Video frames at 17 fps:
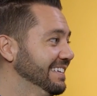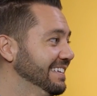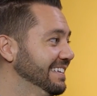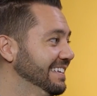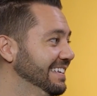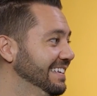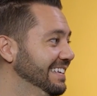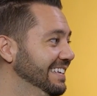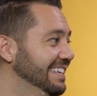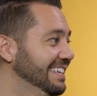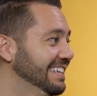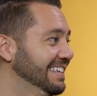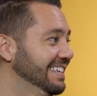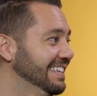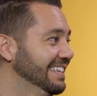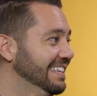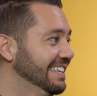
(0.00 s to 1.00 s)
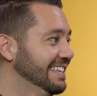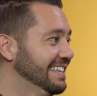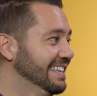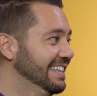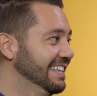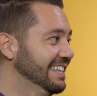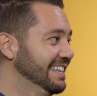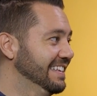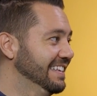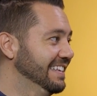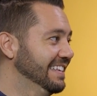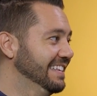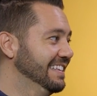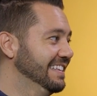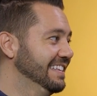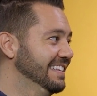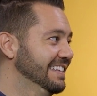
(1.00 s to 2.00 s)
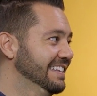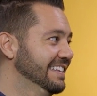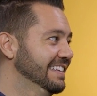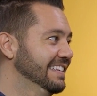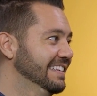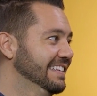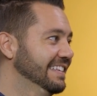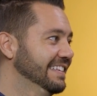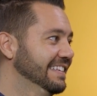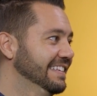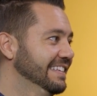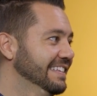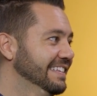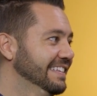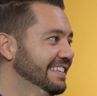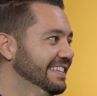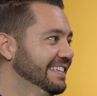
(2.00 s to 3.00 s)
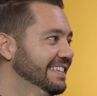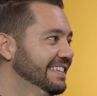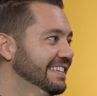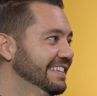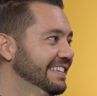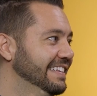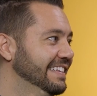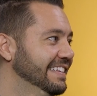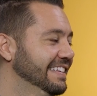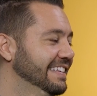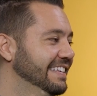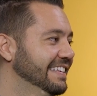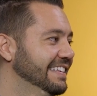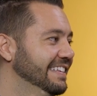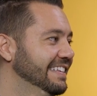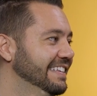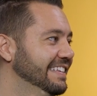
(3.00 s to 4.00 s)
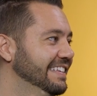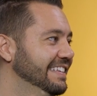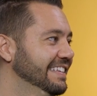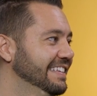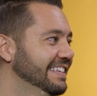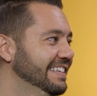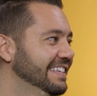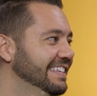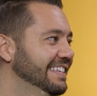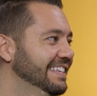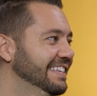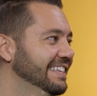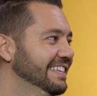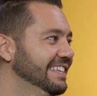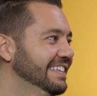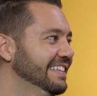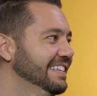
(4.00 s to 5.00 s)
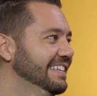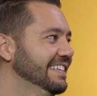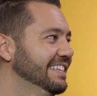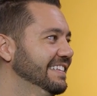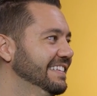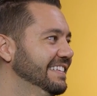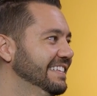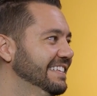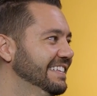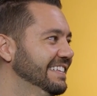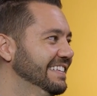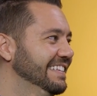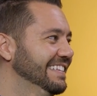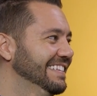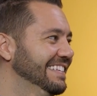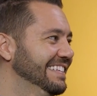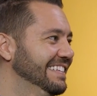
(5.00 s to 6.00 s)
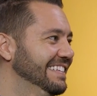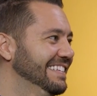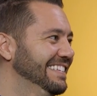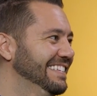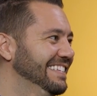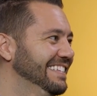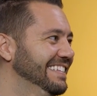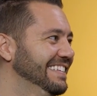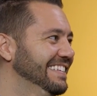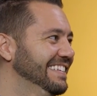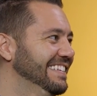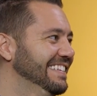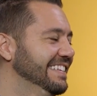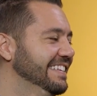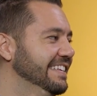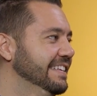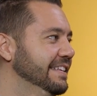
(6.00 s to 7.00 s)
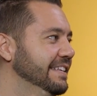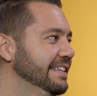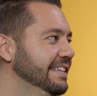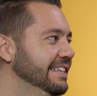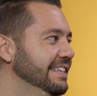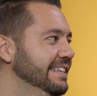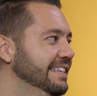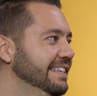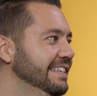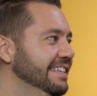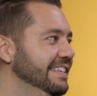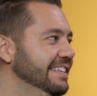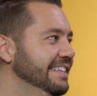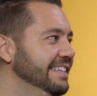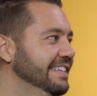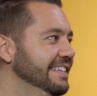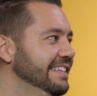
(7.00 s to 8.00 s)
(silent)